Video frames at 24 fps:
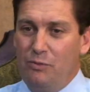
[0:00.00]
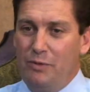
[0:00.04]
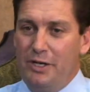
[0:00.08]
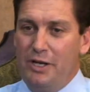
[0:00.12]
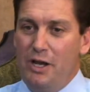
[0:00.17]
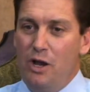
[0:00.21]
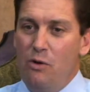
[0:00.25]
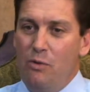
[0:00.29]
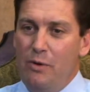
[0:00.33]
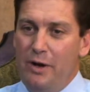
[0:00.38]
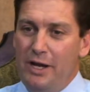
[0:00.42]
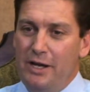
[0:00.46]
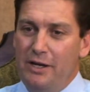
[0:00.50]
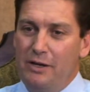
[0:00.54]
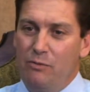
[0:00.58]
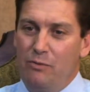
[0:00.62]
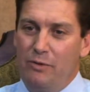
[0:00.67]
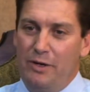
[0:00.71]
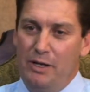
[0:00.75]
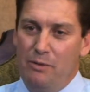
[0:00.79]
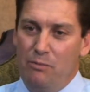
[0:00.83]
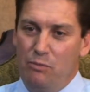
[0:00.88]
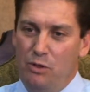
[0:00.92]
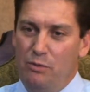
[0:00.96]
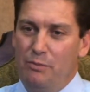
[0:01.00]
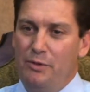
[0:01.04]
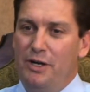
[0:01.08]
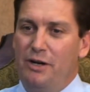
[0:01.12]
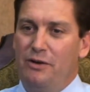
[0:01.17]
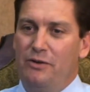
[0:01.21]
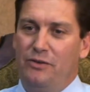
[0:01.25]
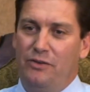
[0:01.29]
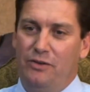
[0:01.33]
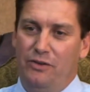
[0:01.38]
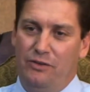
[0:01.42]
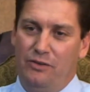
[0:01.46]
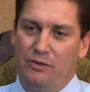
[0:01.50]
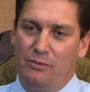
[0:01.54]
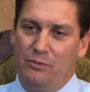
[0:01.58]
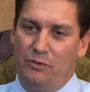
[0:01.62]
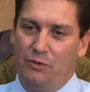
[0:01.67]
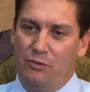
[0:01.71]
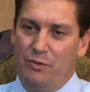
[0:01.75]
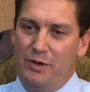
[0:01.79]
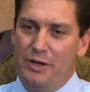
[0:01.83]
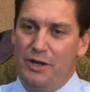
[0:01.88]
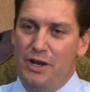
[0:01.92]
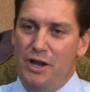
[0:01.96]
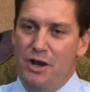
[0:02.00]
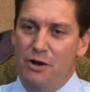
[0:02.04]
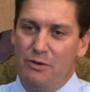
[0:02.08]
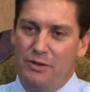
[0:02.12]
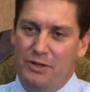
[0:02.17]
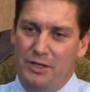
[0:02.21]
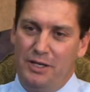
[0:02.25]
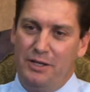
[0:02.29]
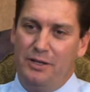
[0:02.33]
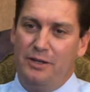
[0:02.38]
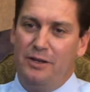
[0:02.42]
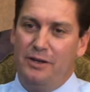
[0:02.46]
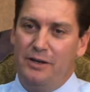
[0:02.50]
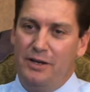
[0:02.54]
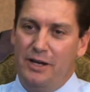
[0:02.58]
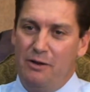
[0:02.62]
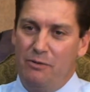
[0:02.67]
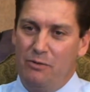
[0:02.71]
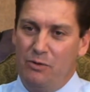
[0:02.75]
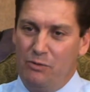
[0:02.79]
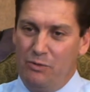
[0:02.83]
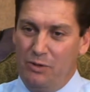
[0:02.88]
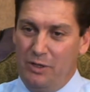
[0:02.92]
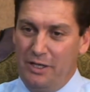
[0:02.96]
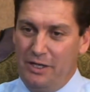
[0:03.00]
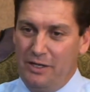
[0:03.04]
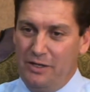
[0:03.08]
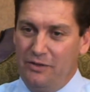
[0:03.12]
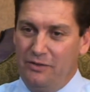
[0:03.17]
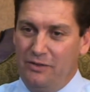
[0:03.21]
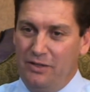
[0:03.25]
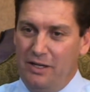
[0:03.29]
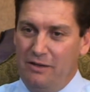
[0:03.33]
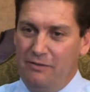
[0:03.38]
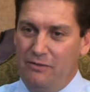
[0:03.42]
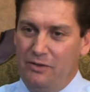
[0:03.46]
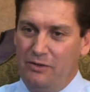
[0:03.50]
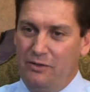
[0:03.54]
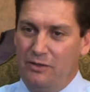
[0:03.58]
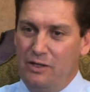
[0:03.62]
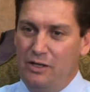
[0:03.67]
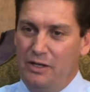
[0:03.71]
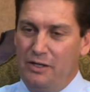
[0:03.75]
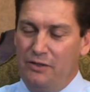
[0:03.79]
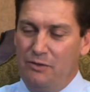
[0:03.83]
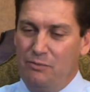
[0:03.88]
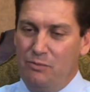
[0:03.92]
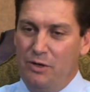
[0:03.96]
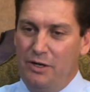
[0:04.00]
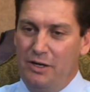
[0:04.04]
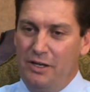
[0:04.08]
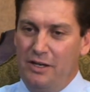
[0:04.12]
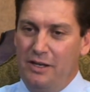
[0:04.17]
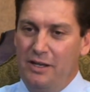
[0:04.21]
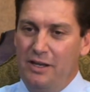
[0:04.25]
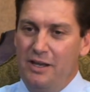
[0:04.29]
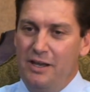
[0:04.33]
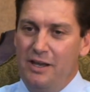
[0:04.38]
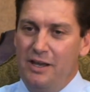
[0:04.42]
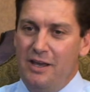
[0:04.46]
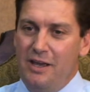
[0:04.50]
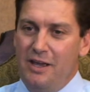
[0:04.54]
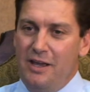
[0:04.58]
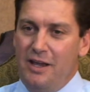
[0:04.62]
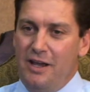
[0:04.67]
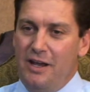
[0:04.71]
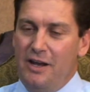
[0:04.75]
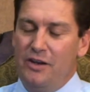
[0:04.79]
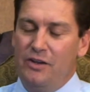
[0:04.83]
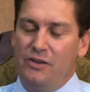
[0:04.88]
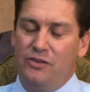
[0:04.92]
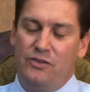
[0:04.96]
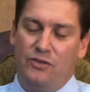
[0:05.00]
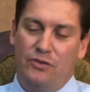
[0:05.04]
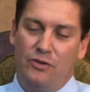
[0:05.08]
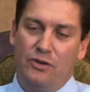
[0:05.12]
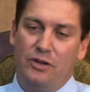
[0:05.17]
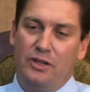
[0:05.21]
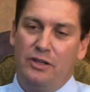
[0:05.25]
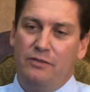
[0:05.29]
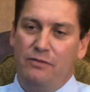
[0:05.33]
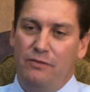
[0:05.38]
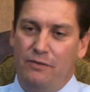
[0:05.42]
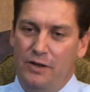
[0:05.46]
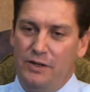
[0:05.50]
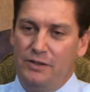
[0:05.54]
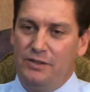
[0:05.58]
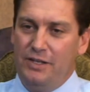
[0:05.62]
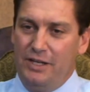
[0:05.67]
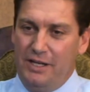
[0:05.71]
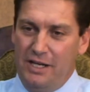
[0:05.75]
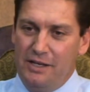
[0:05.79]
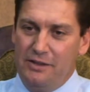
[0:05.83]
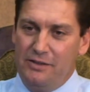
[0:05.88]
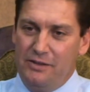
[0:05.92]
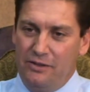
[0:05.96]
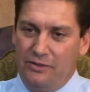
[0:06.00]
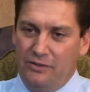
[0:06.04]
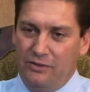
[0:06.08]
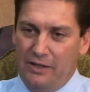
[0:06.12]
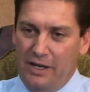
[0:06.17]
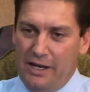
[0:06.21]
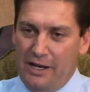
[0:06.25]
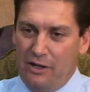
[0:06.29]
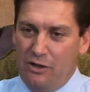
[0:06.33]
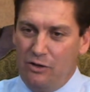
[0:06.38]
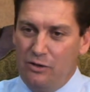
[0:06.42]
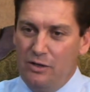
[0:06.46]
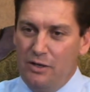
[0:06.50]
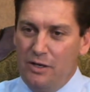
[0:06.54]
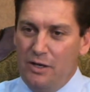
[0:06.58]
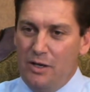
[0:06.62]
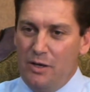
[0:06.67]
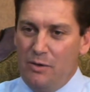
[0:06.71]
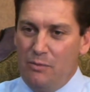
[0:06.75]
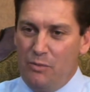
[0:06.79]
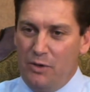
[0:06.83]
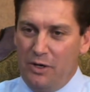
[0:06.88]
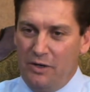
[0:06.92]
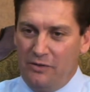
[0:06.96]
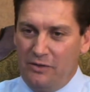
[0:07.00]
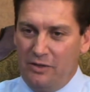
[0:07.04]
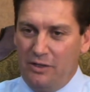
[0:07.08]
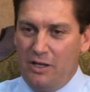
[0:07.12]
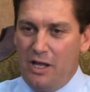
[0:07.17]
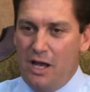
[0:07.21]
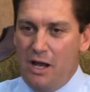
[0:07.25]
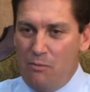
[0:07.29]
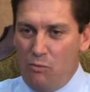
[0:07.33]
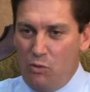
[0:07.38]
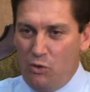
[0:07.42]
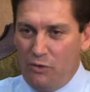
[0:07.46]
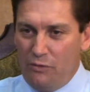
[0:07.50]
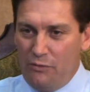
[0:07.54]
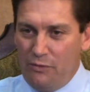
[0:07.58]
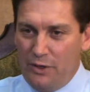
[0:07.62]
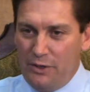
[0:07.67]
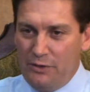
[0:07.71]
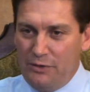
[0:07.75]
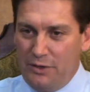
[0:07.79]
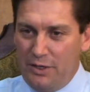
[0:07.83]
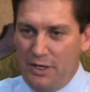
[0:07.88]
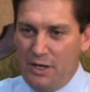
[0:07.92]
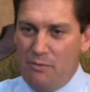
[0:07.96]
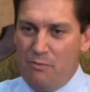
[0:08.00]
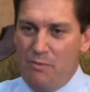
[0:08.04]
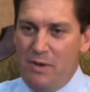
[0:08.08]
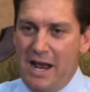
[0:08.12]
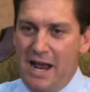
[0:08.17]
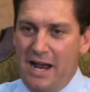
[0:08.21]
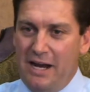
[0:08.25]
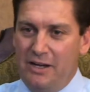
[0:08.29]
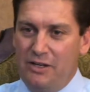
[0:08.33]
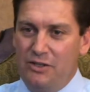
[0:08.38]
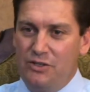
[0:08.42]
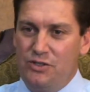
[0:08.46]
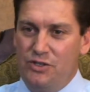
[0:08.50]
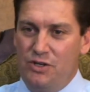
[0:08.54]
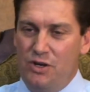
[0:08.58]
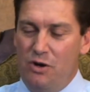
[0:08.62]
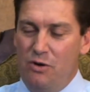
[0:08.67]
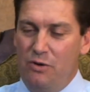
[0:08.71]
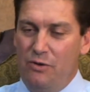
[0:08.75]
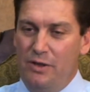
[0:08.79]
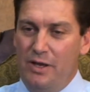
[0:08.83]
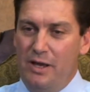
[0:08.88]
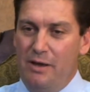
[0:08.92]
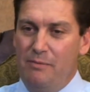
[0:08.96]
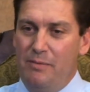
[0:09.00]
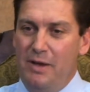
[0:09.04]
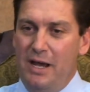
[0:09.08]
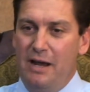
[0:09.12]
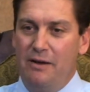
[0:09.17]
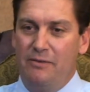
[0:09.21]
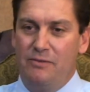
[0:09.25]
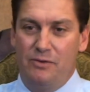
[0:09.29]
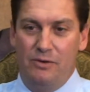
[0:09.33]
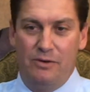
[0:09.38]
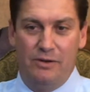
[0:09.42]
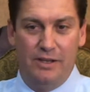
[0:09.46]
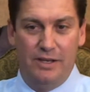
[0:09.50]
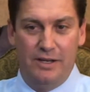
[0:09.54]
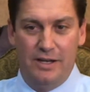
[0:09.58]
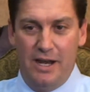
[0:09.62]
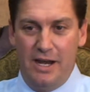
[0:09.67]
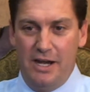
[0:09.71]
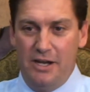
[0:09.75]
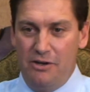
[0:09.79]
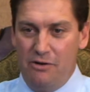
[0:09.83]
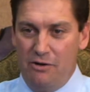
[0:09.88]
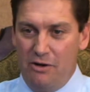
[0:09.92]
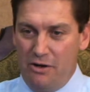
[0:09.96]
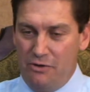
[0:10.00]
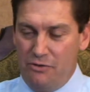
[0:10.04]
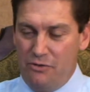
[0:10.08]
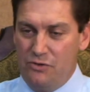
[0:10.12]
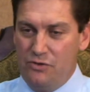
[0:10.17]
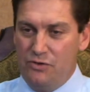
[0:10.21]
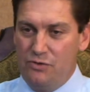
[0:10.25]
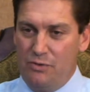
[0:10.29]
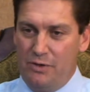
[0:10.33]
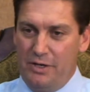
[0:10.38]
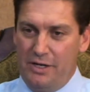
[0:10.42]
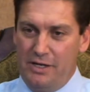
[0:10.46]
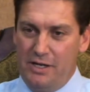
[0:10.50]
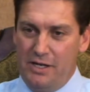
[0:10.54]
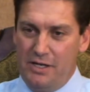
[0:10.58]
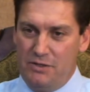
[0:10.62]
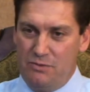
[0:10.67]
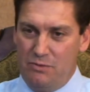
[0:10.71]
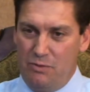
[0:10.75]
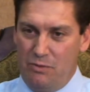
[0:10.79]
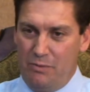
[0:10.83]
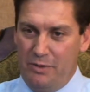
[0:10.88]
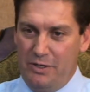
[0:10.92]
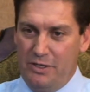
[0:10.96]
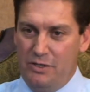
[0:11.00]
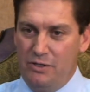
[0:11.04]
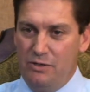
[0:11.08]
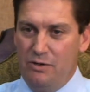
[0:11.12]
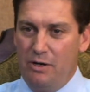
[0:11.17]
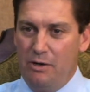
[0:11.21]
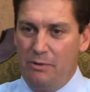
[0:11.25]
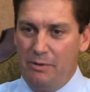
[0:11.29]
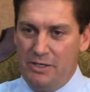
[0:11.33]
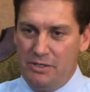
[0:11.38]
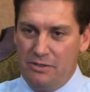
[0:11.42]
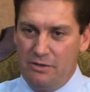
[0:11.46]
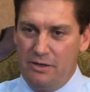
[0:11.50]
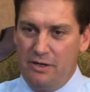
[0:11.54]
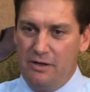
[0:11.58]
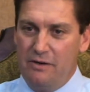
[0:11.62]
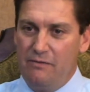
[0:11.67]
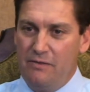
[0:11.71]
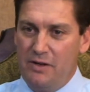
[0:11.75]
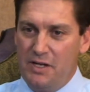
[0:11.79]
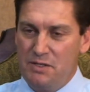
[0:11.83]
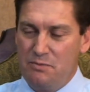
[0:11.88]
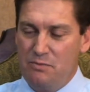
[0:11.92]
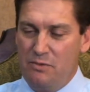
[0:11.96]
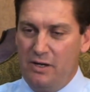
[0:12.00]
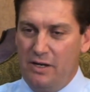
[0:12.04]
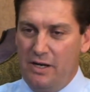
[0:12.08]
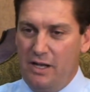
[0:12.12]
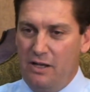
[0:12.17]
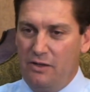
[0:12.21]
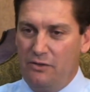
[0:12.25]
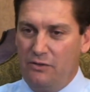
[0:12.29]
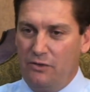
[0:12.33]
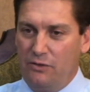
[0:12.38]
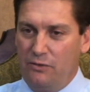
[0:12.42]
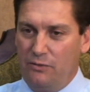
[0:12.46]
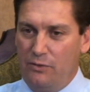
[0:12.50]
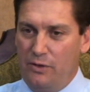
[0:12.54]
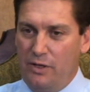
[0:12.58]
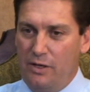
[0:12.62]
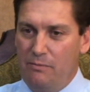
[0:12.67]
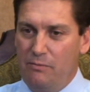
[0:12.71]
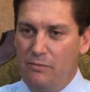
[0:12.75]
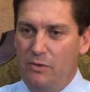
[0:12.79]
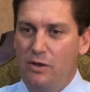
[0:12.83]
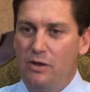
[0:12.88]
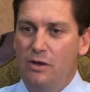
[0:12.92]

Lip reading: we go in and we implement our systems, we know at the end of the day we're really going to save these clients money. And it's certainly fun to get the sale, but it's a lot more fun to come back and show them after the 90 or 120 days when we do our return on investment analysis for them